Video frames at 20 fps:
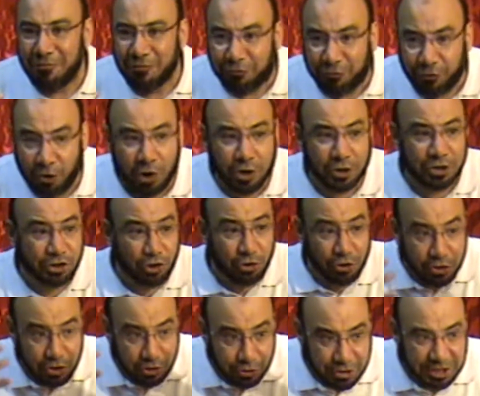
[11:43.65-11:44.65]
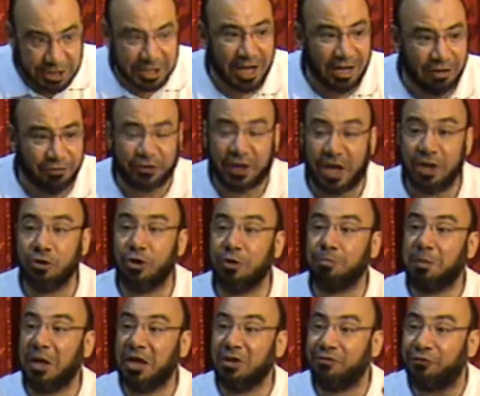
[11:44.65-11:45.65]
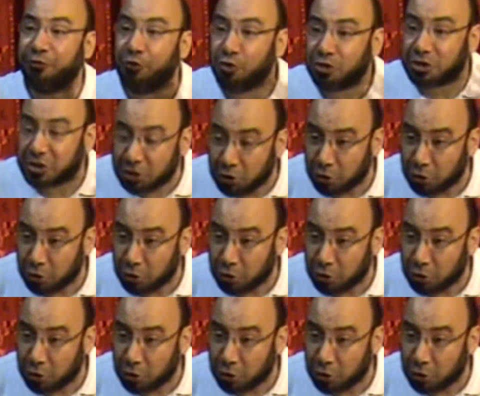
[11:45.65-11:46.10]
enforce on yourself cannot be enforced